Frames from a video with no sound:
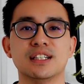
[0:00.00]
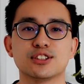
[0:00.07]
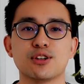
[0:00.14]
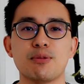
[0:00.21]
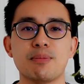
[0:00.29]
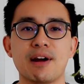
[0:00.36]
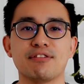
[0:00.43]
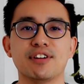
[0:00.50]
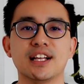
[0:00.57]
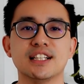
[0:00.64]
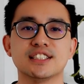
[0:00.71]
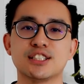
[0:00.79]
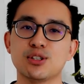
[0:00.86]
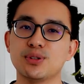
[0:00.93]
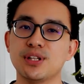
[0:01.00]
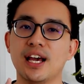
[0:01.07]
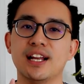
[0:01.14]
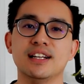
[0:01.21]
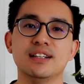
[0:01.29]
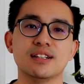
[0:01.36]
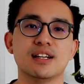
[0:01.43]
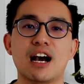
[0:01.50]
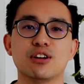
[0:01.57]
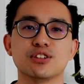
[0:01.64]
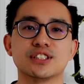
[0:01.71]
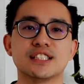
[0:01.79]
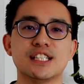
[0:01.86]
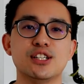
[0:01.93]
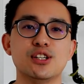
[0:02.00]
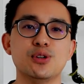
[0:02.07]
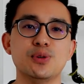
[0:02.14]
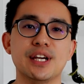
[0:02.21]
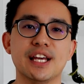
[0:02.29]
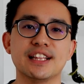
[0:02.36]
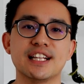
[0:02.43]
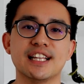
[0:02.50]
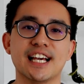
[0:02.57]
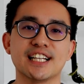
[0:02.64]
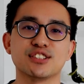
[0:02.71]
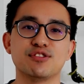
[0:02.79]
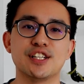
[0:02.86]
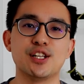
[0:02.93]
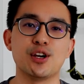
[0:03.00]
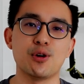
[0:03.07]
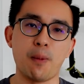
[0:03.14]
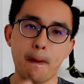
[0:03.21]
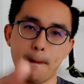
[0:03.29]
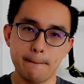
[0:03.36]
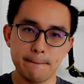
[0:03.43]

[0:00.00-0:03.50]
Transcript: So my friends, till then, I'll see you in the next video.